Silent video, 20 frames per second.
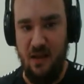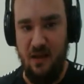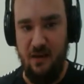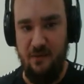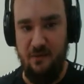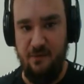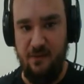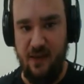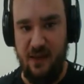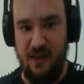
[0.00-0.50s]

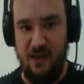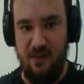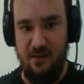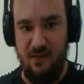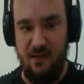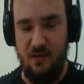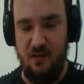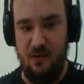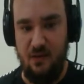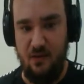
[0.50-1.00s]

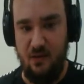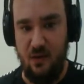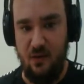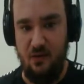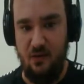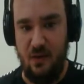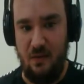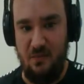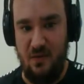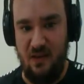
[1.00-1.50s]
flees and just
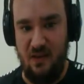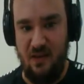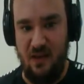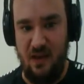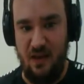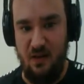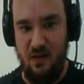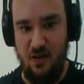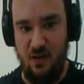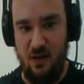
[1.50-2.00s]
goes up in the
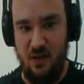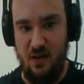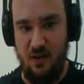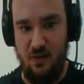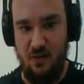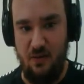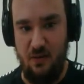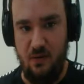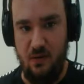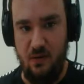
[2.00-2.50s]
air and
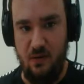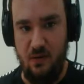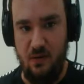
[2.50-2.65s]
goes